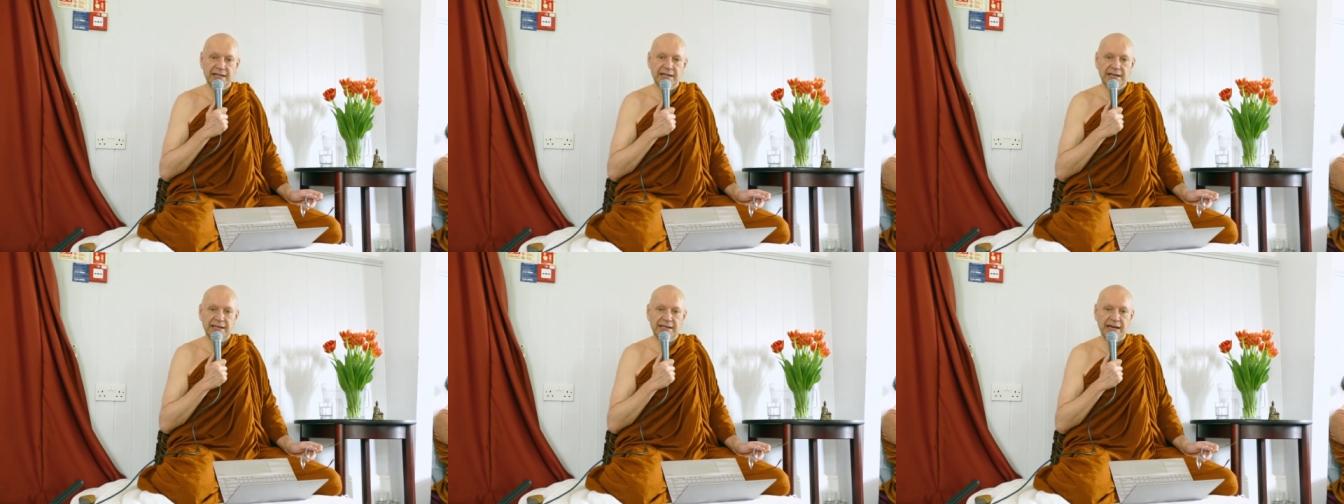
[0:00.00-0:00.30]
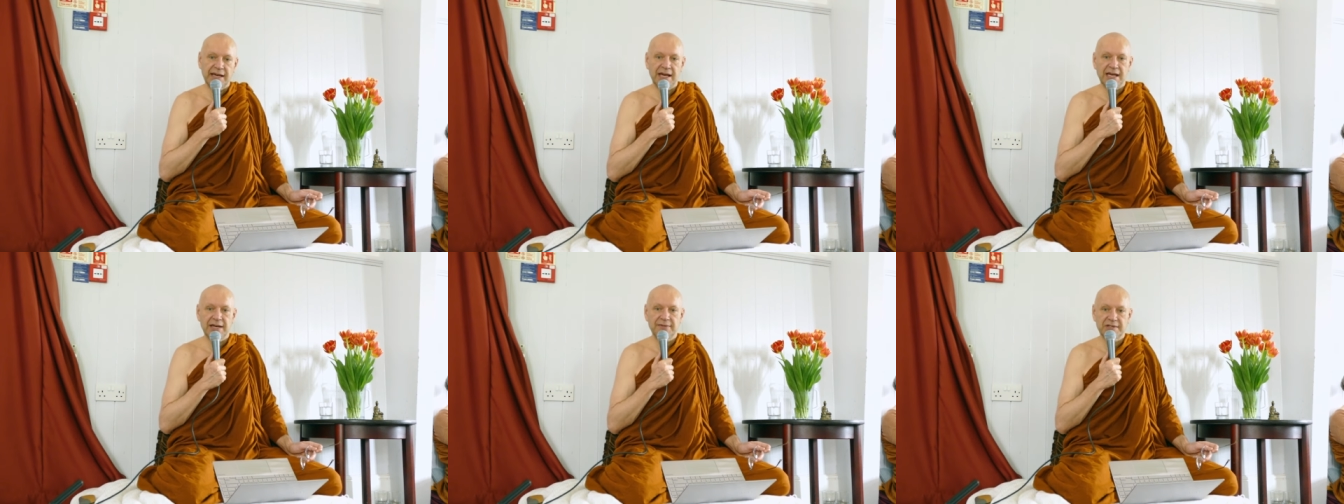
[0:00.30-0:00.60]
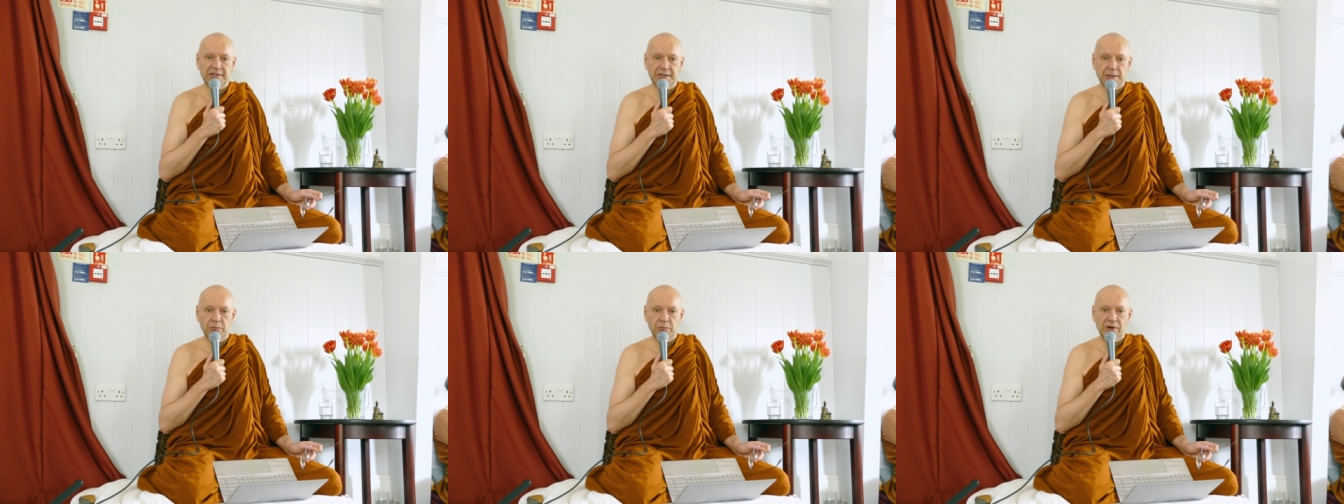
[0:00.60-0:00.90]
in a
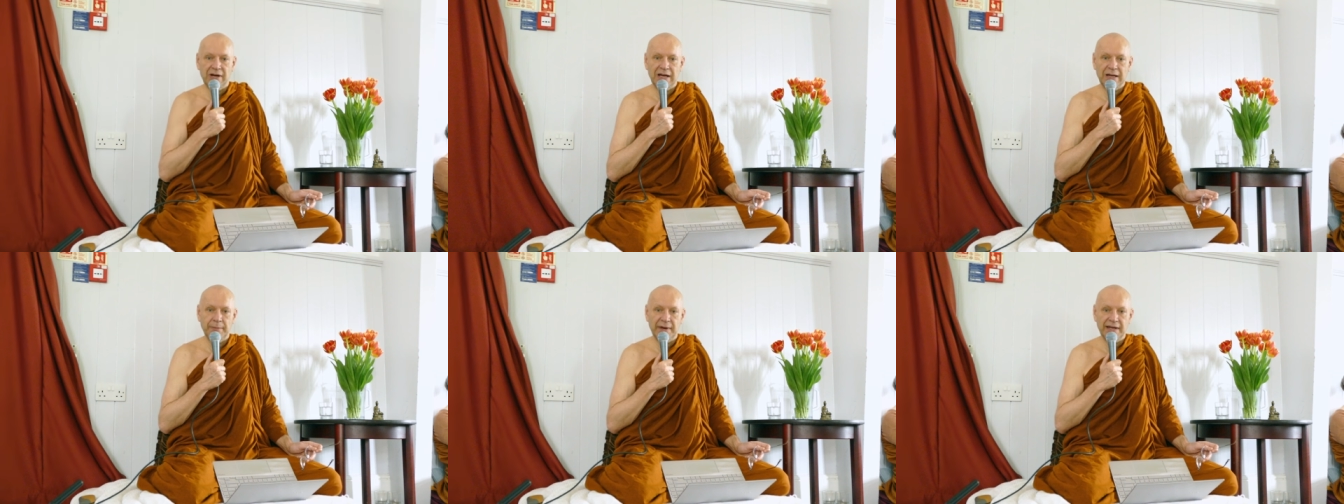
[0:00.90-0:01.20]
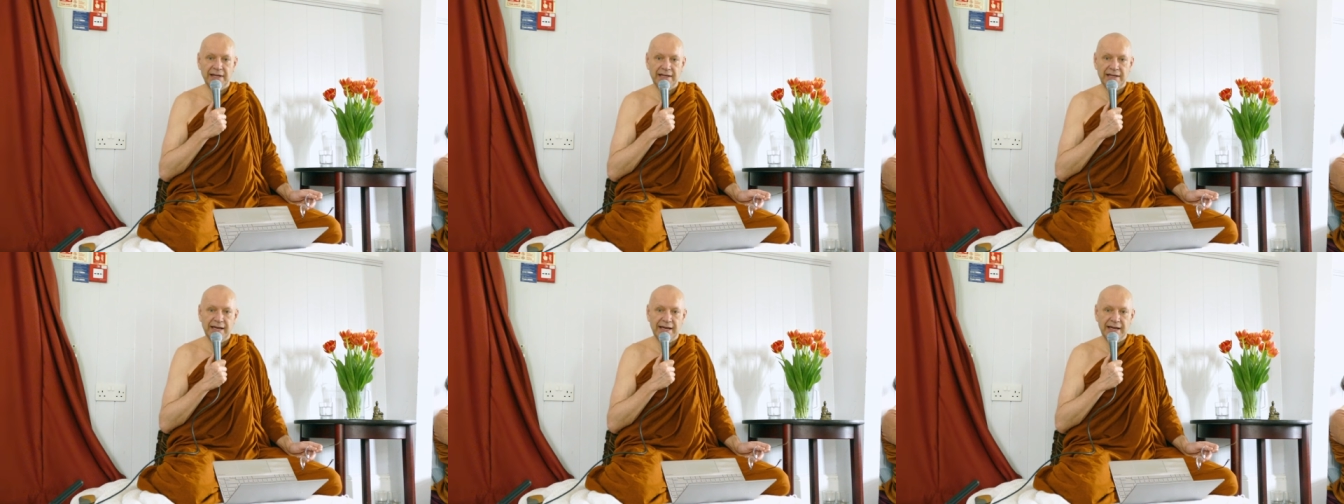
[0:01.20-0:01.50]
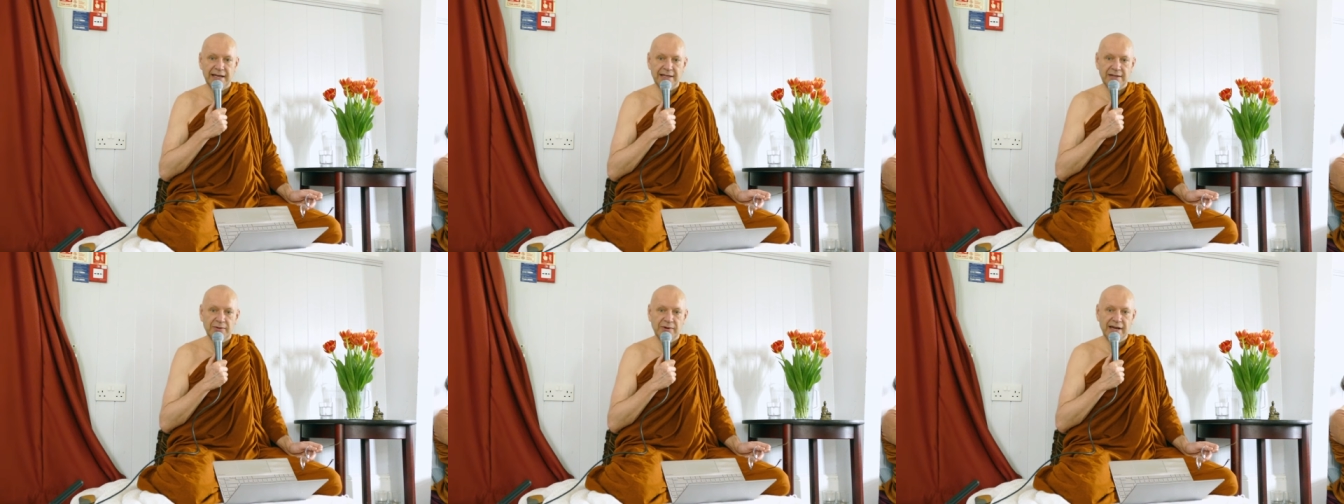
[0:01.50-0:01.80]
cave somewhere and
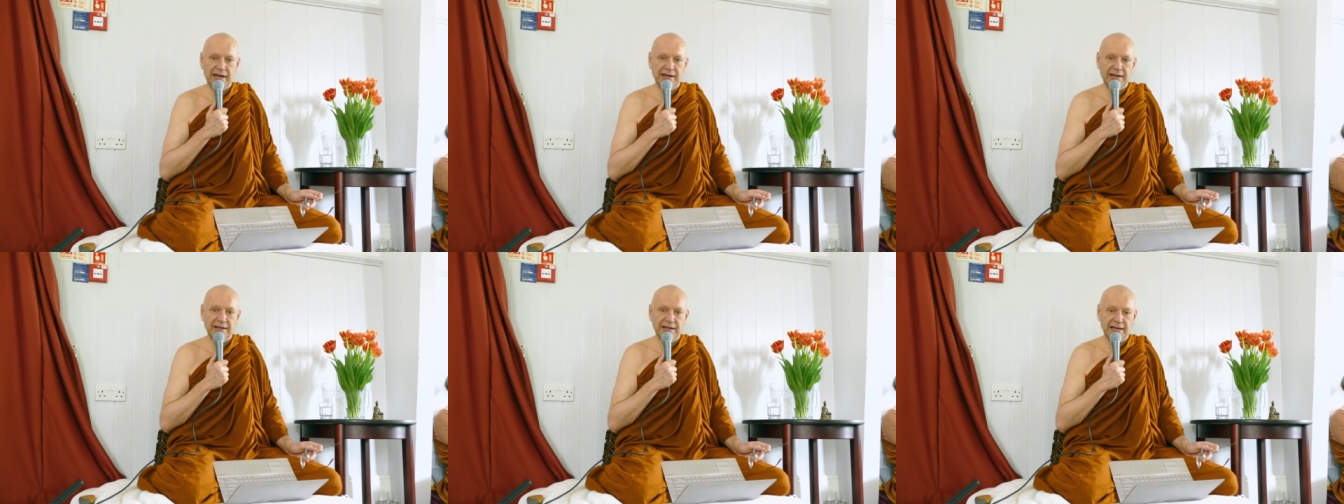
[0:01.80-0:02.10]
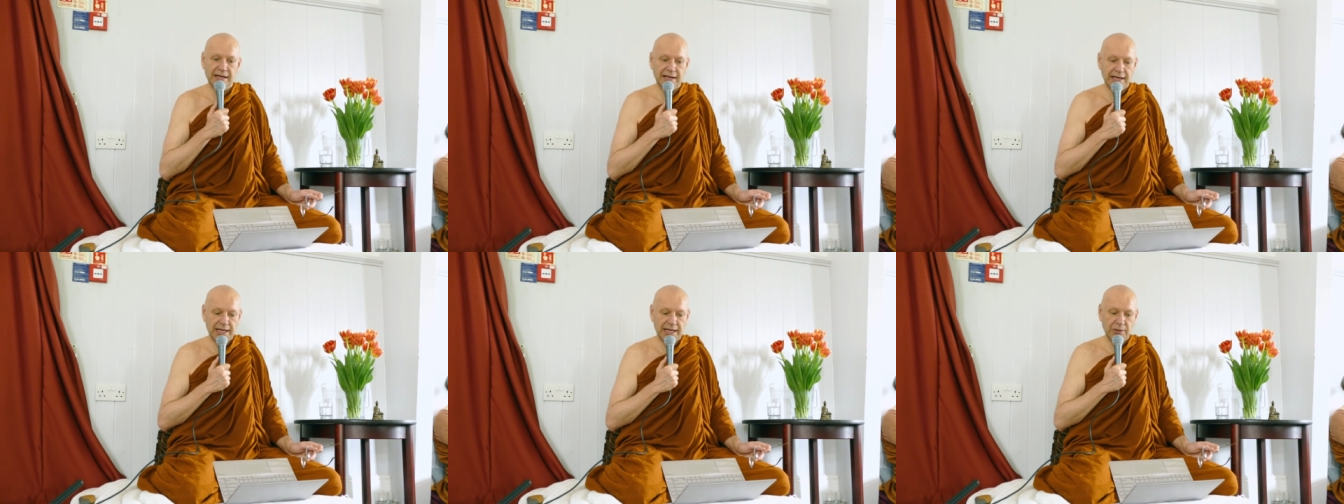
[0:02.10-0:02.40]
meditate, right?